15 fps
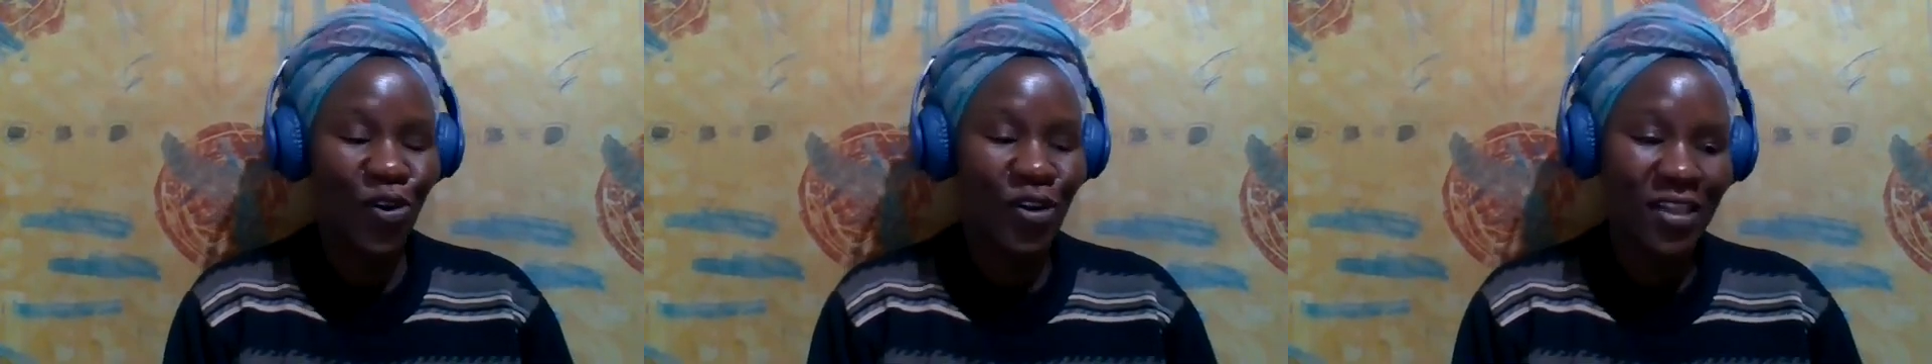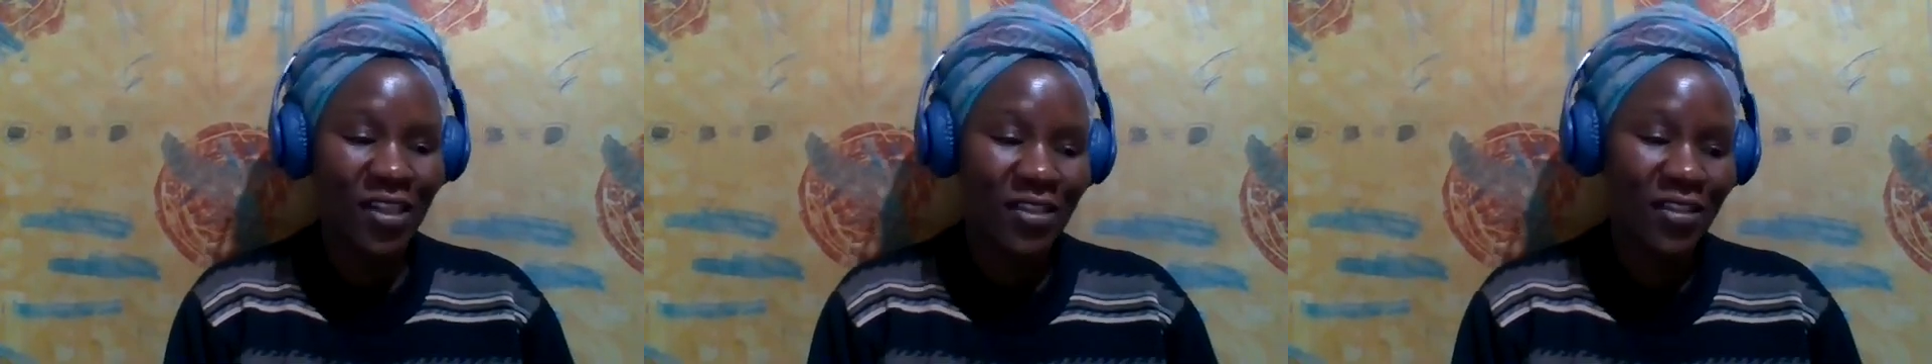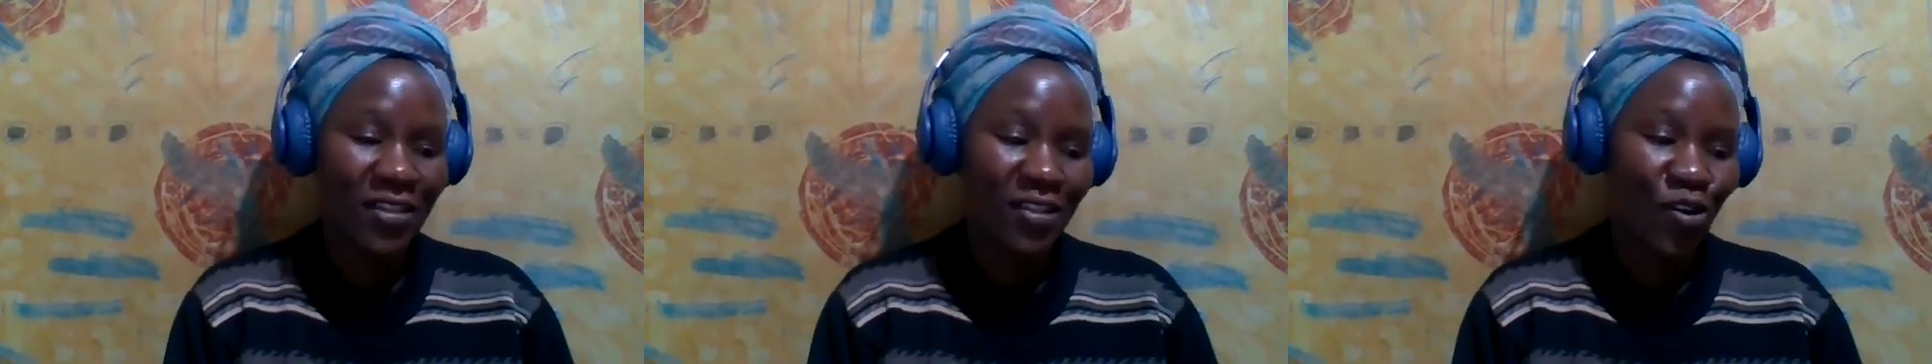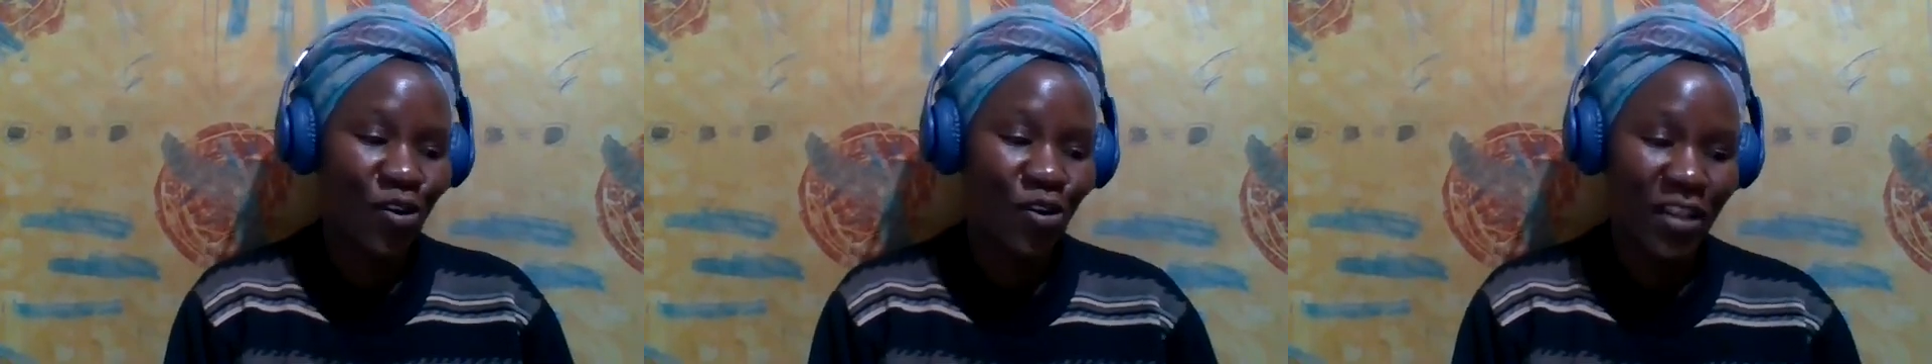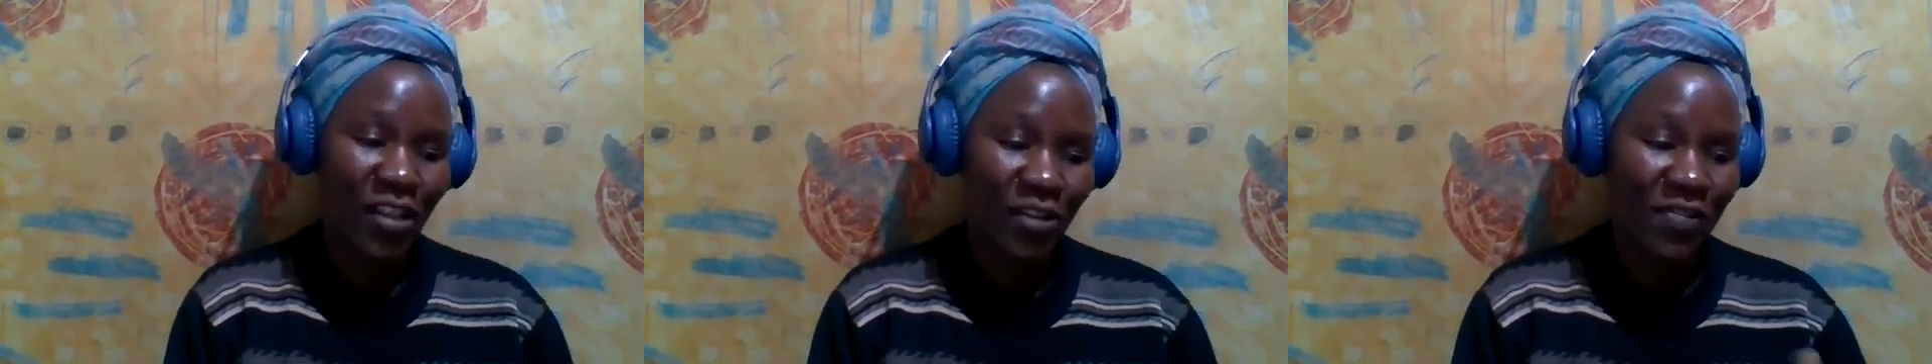
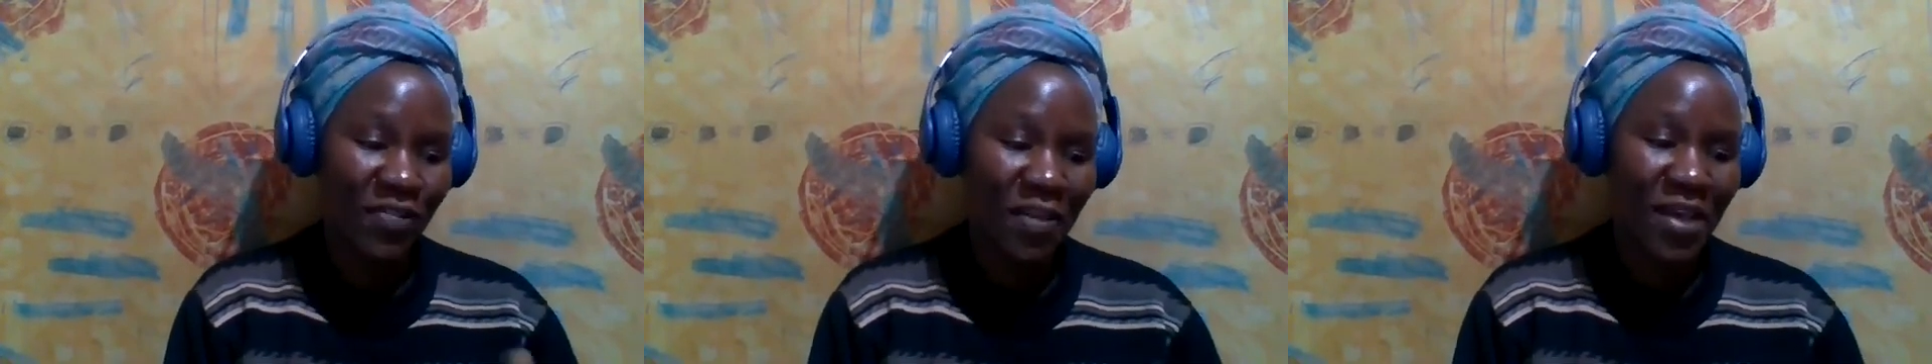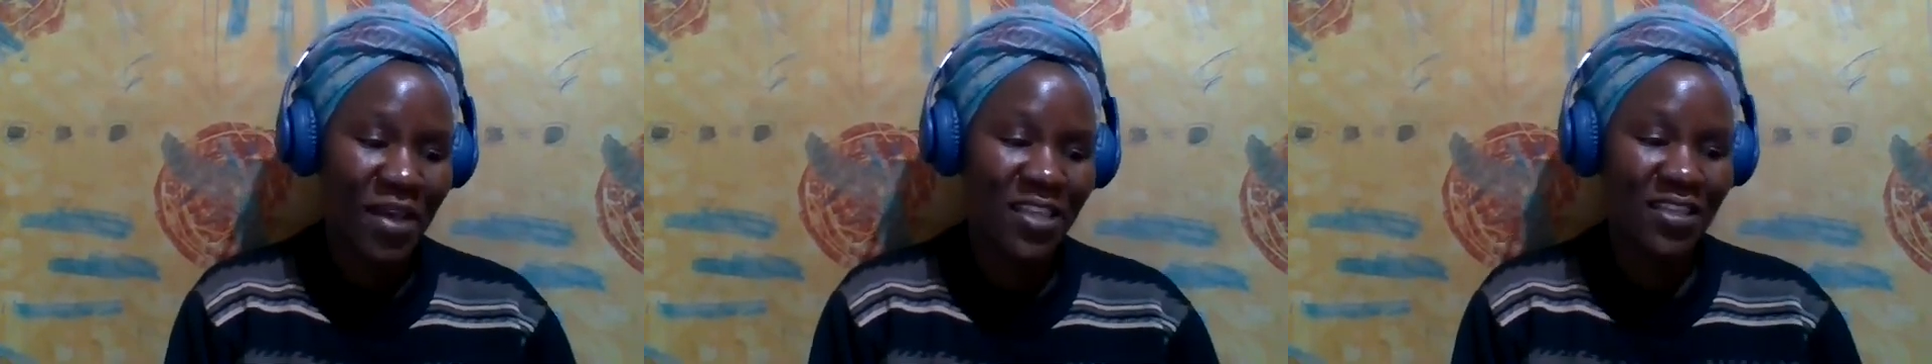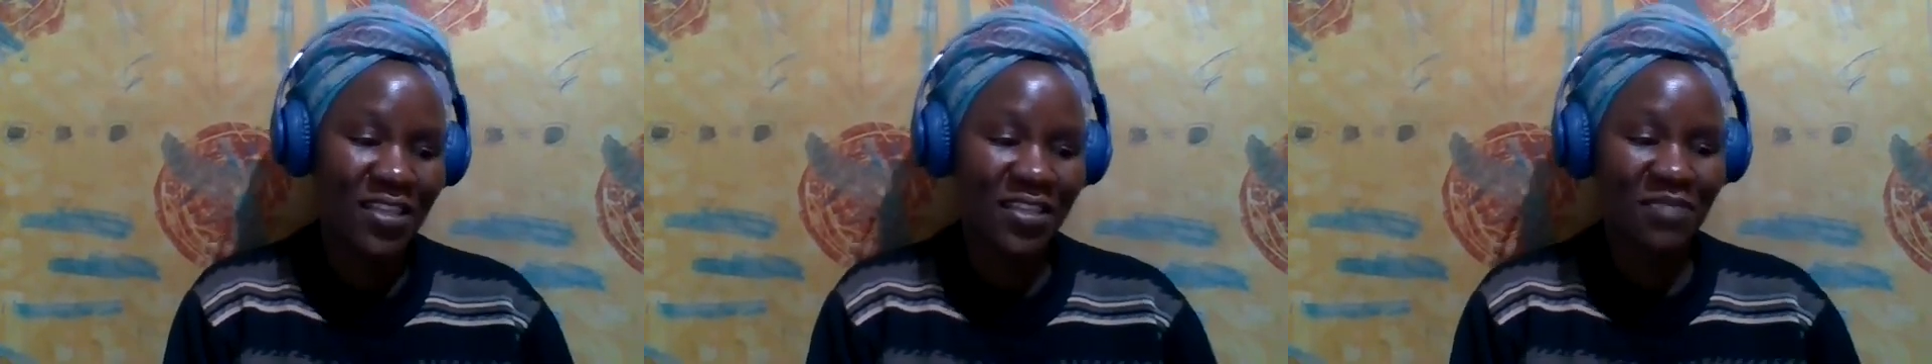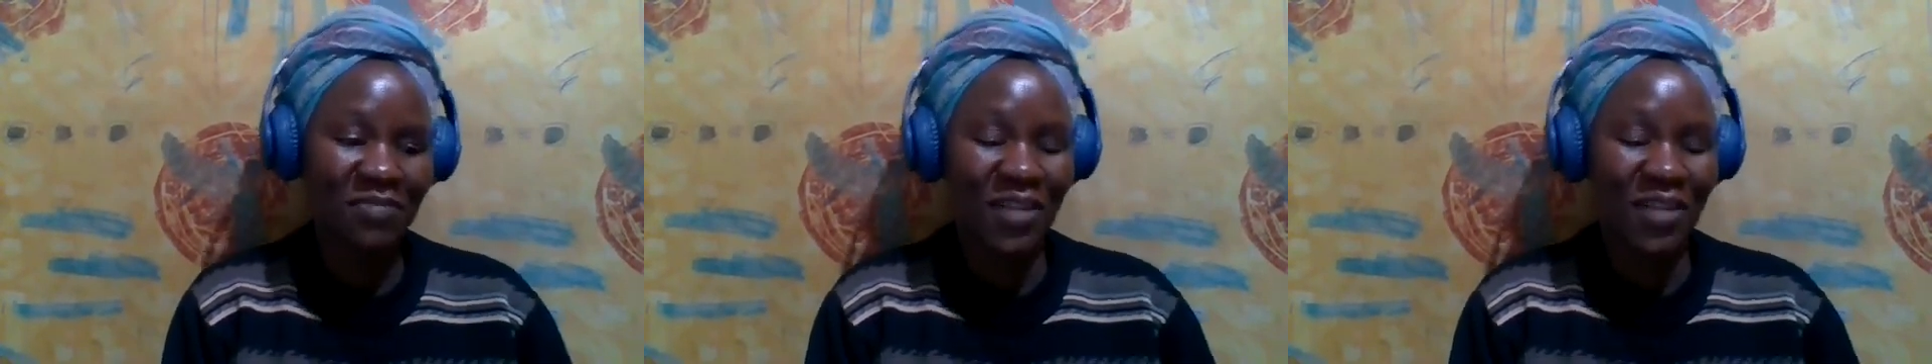all of the matches